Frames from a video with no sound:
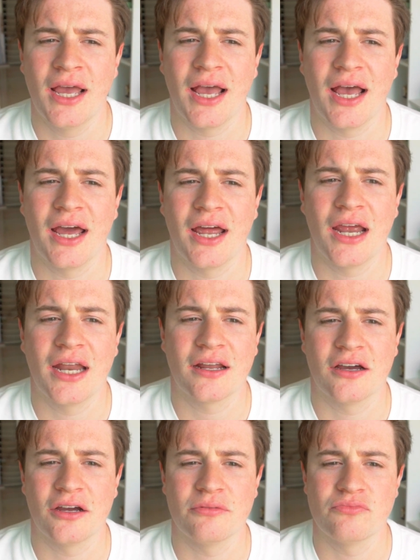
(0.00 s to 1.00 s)
and
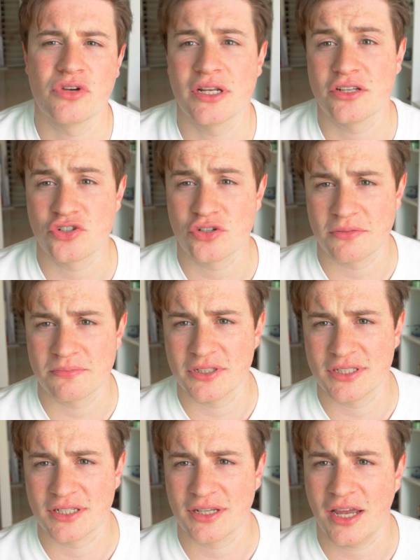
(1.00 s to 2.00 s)
I'm really enjoying
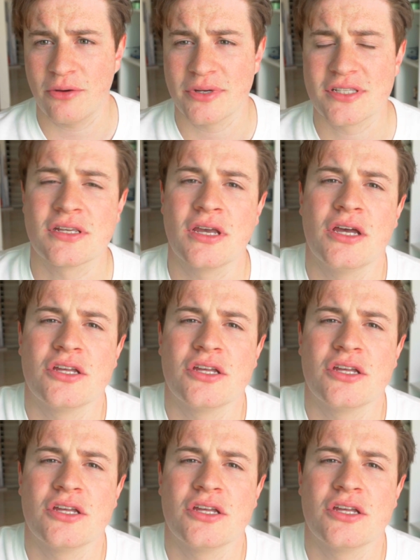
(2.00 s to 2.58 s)
building helmets.